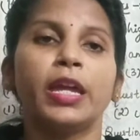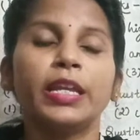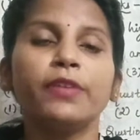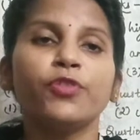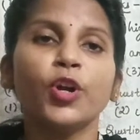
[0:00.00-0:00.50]
and
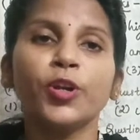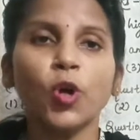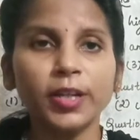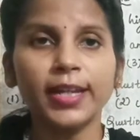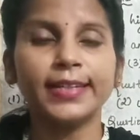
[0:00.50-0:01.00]
if you are
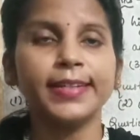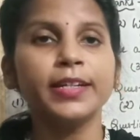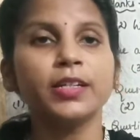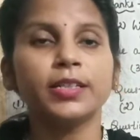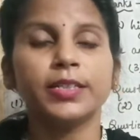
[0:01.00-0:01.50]
not
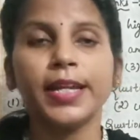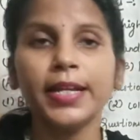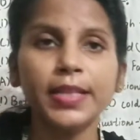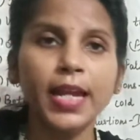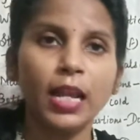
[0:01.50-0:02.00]
getting, take
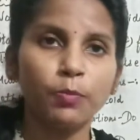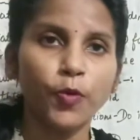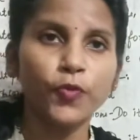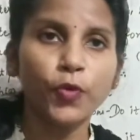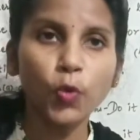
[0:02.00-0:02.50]
the help
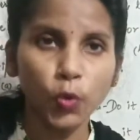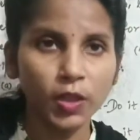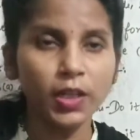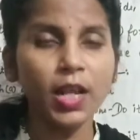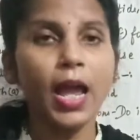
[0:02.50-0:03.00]
of
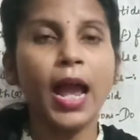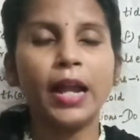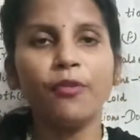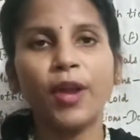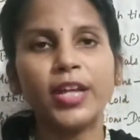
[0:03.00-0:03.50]
Google
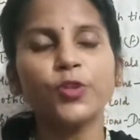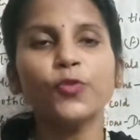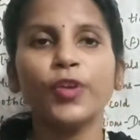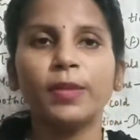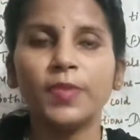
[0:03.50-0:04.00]
and try to
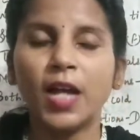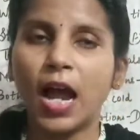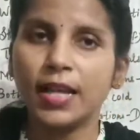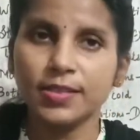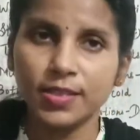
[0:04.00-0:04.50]
frame the
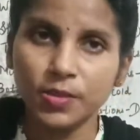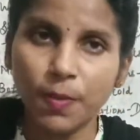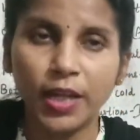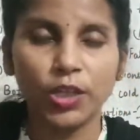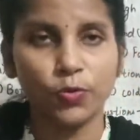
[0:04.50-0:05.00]
answers
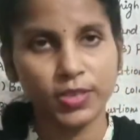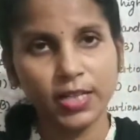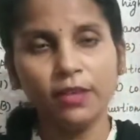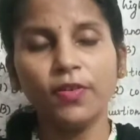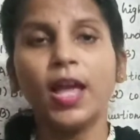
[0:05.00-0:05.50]
by
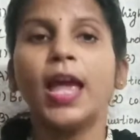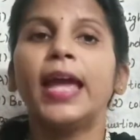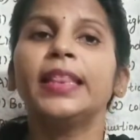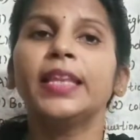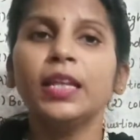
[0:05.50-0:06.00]
yourself.
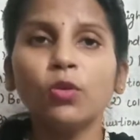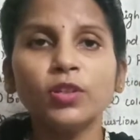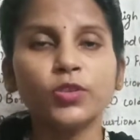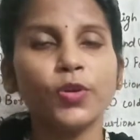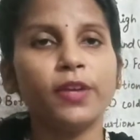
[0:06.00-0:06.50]
And then
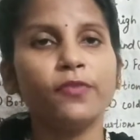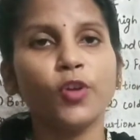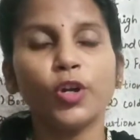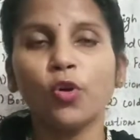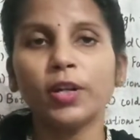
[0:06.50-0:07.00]
also if you
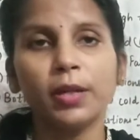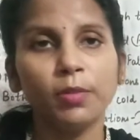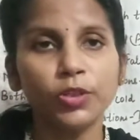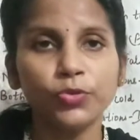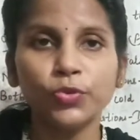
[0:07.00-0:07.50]
are not able
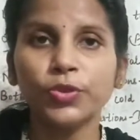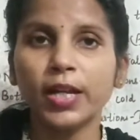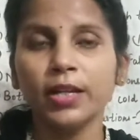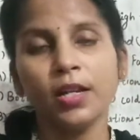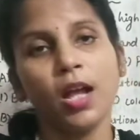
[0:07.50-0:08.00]
to do
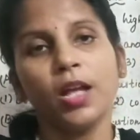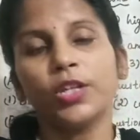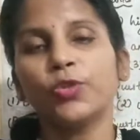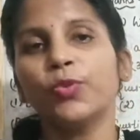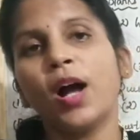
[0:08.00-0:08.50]
that,
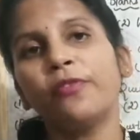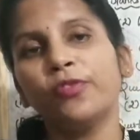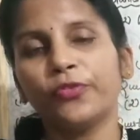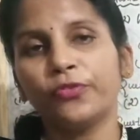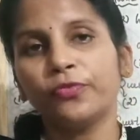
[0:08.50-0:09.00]
you are
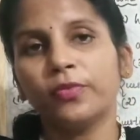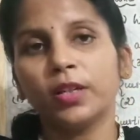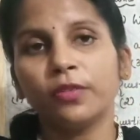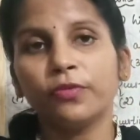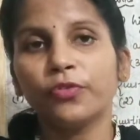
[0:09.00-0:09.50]

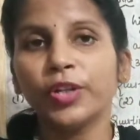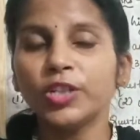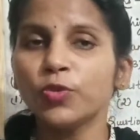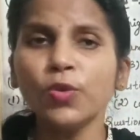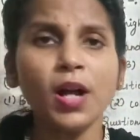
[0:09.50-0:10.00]
free
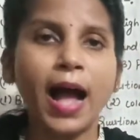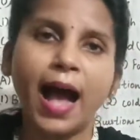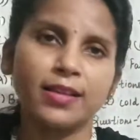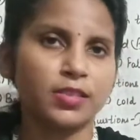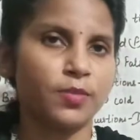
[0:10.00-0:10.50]
to
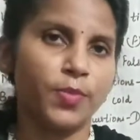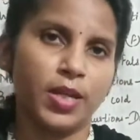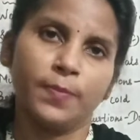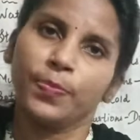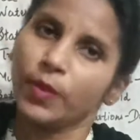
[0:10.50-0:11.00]
ask me.
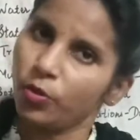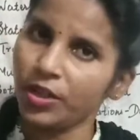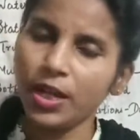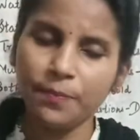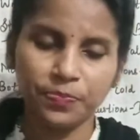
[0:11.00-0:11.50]

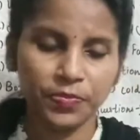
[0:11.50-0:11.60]
Okay.